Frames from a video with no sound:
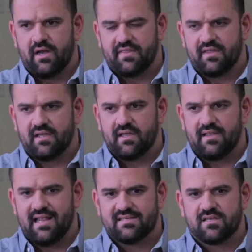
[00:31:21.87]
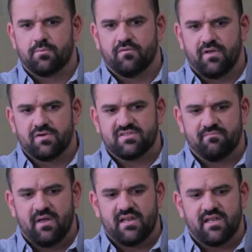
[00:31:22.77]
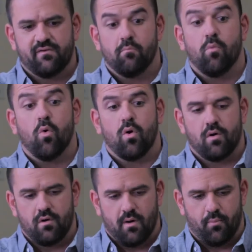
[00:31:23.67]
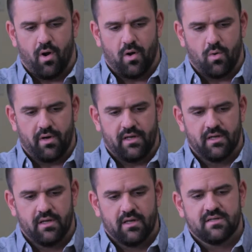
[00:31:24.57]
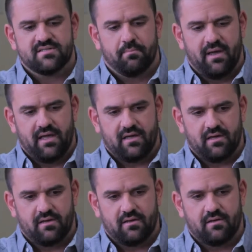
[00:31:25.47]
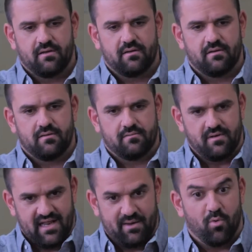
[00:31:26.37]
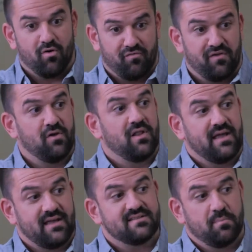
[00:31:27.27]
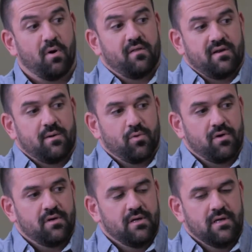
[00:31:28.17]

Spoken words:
I think in the last couple of years, they made it even more a priority to make NABOR feel like it's a part of the neighborhood. Yep.